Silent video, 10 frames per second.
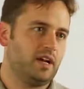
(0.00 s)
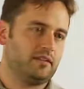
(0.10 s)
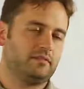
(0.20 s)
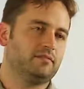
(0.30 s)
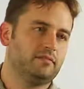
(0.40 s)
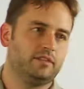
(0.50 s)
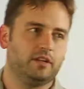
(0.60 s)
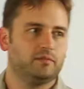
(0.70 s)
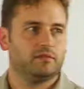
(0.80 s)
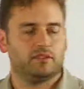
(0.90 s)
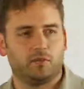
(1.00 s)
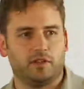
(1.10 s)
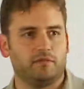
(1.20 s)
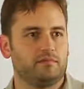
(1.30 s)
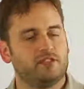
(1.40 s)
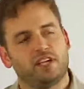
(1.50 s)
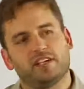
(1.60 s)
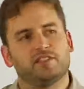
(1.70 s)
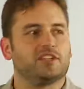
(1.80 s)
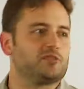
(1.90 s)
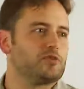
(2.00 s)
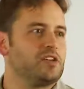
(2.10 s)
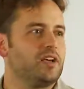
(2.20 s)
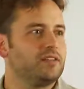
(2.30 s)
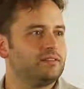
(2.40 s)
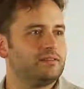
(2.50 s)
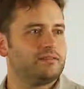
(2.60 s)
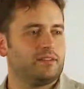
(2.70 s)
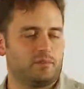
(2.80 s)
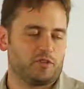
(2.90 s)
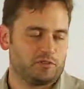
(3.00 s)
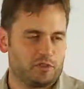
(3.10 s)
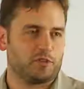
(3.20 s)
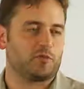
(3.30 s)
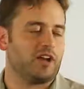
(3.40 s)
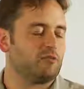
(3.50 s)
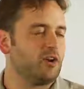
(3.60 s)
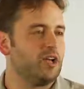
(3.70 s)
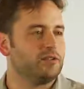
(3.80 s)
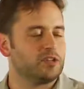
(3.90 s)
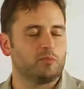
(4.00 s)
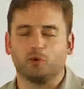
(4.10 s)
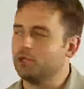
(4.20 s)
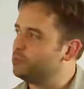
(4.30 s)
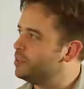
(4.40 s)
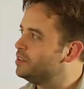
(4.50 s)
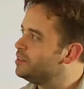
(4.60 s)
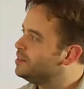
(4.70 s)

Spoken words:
not, the 22nd century yet. I'm sure shirts will have RAM at some point, but